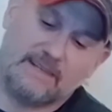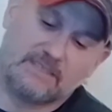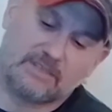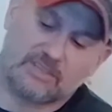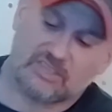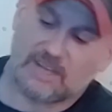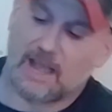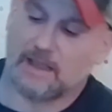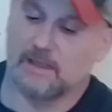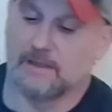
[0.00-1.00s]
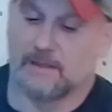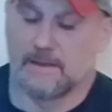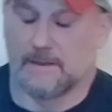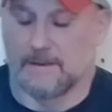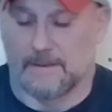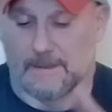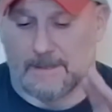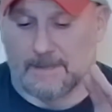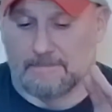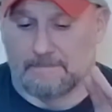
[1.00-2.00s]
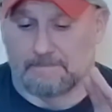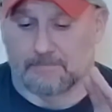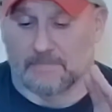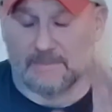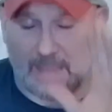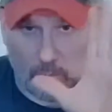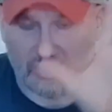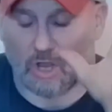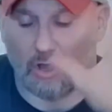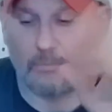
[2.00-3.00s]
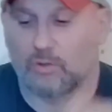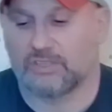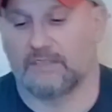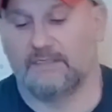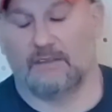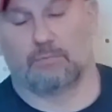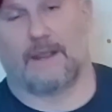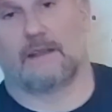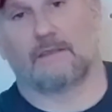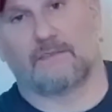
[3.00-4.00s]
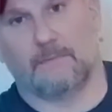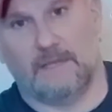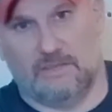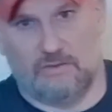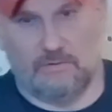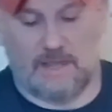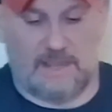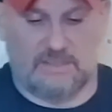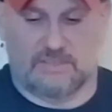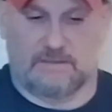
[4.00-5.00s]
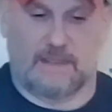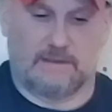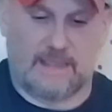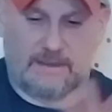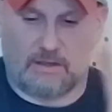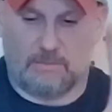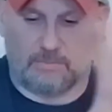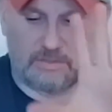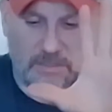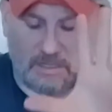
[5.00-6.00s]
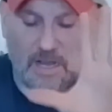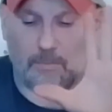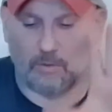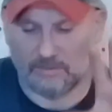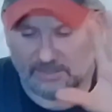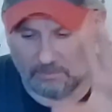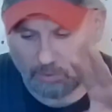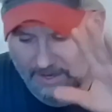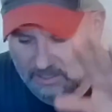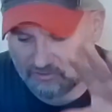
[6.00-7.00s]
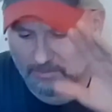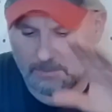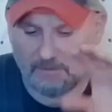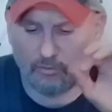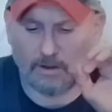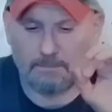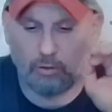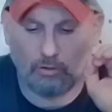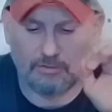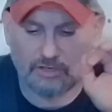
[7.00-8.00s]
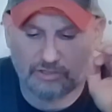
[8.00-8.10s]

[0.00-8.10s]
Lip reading: into the stock. That was almost a deal breaker for me too, guys. I had almost a couple of deal breakers for me before I pulled the